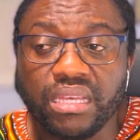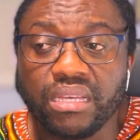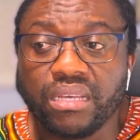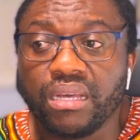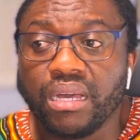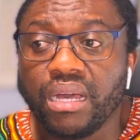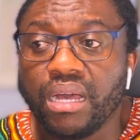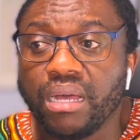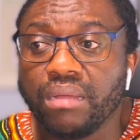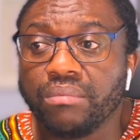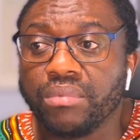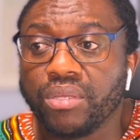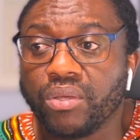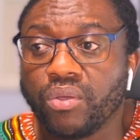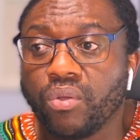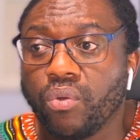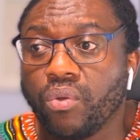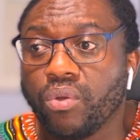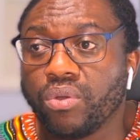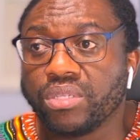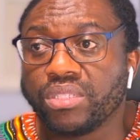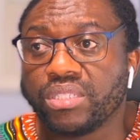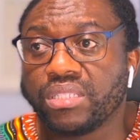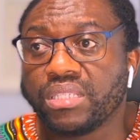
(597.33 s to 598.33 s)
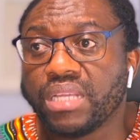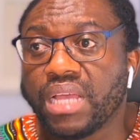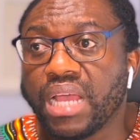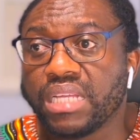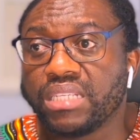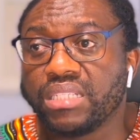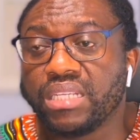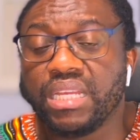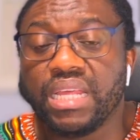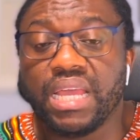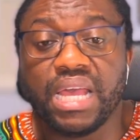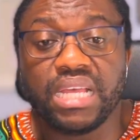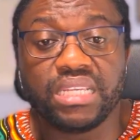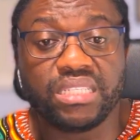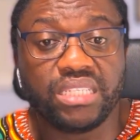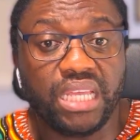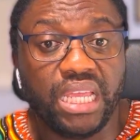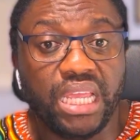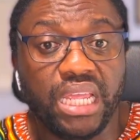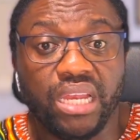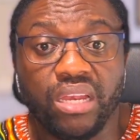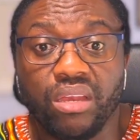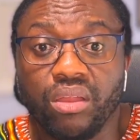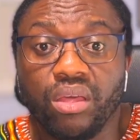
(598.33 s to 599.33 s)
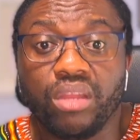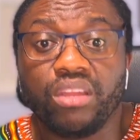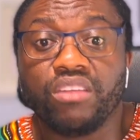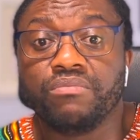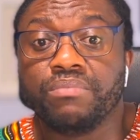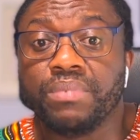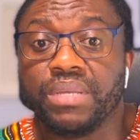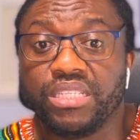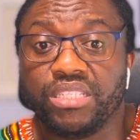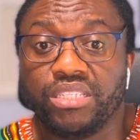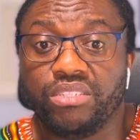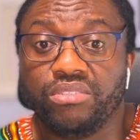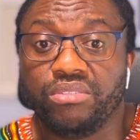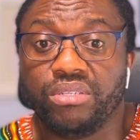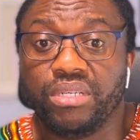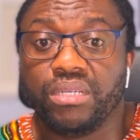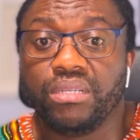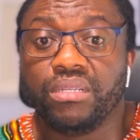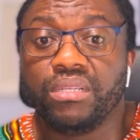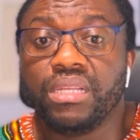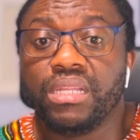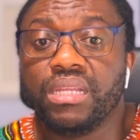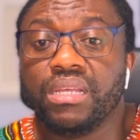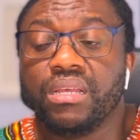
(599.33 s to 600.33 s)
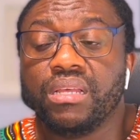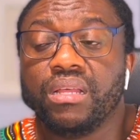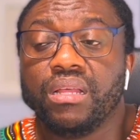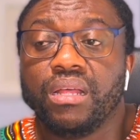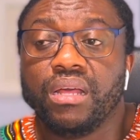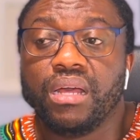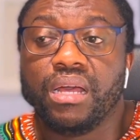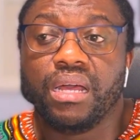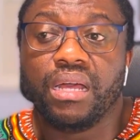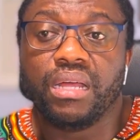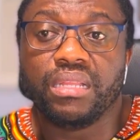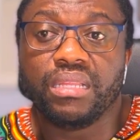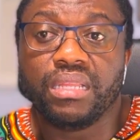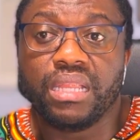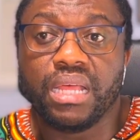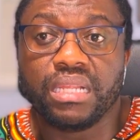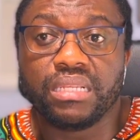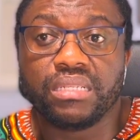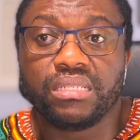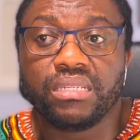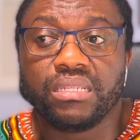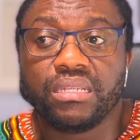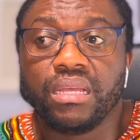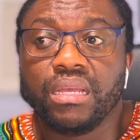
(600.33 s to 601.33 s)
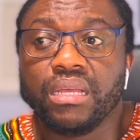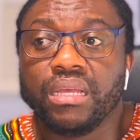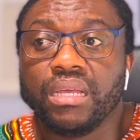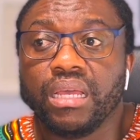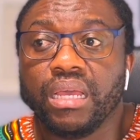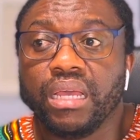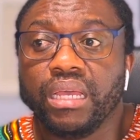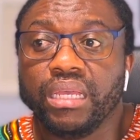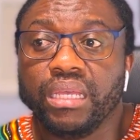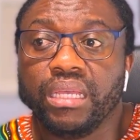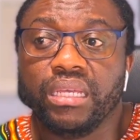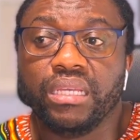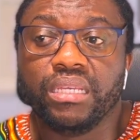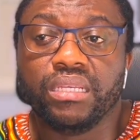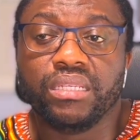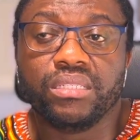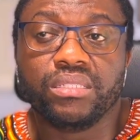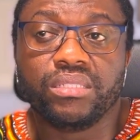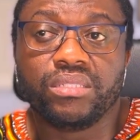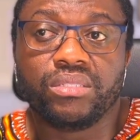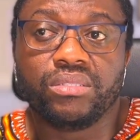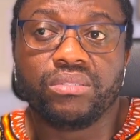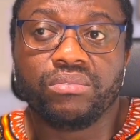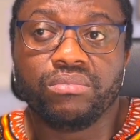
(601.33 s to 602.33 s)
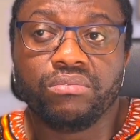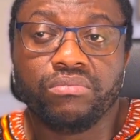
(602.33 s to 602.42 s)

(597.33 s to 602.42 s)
the course actually has a lot of material that is